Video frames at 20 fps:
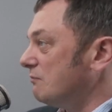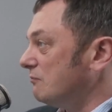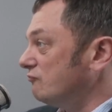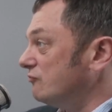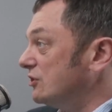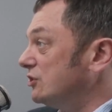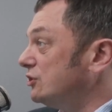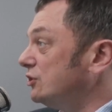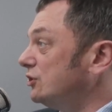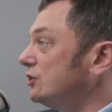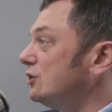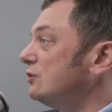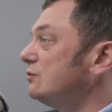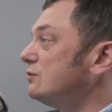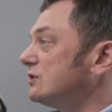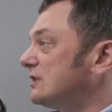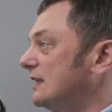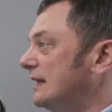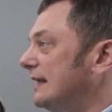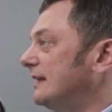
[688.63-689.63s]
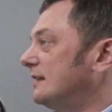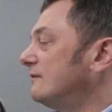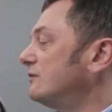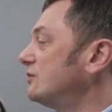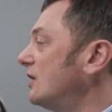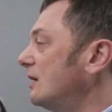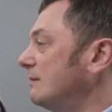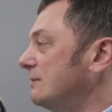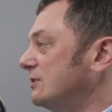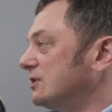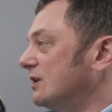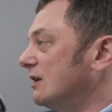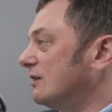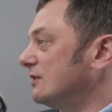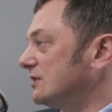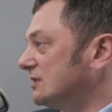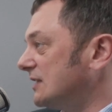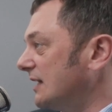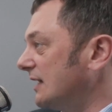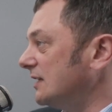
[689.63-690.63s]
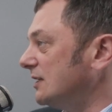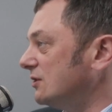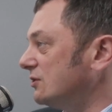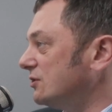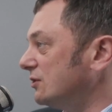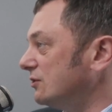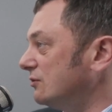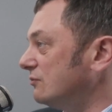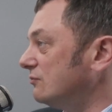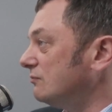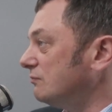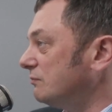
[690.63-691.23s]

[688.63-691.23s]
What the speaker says: reduce the length of time it's going to take you to